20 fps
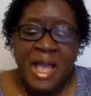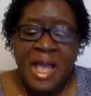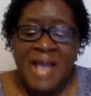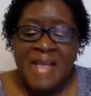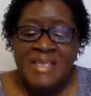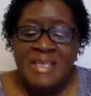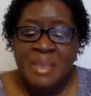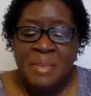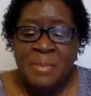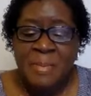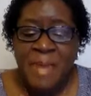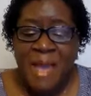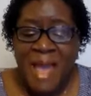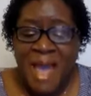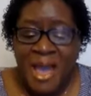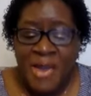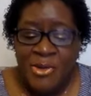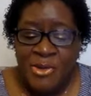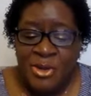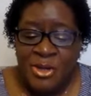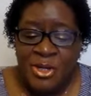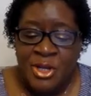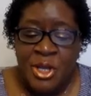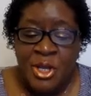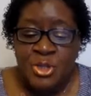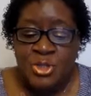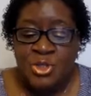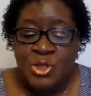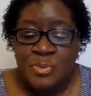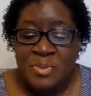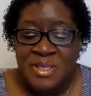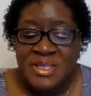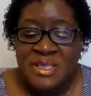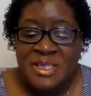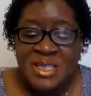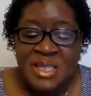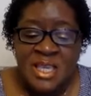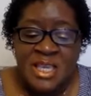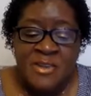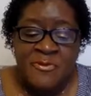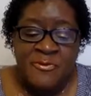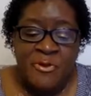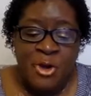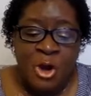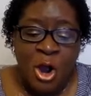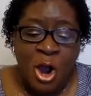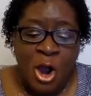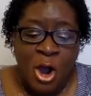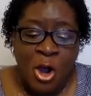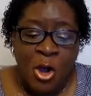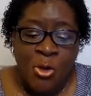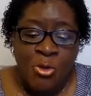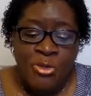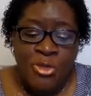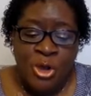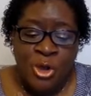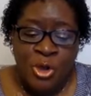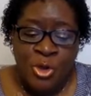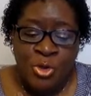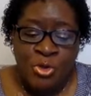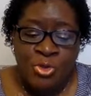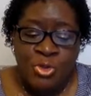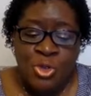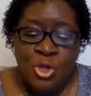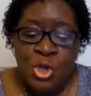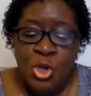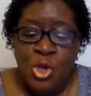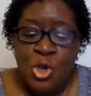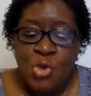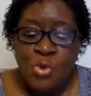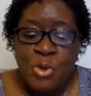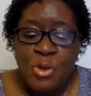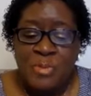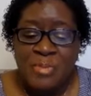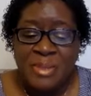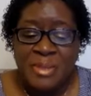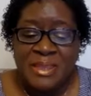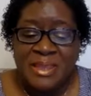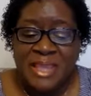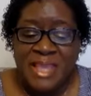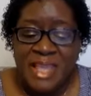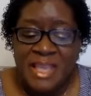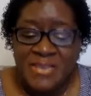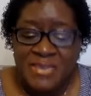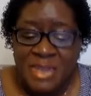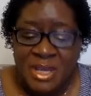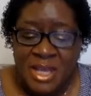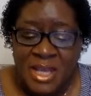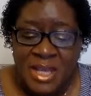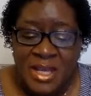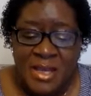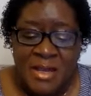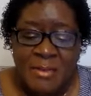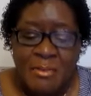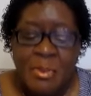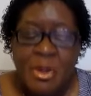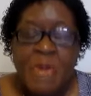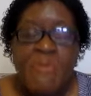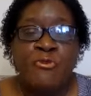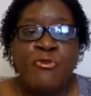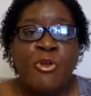as a pattern to be seen for all those who would believe in him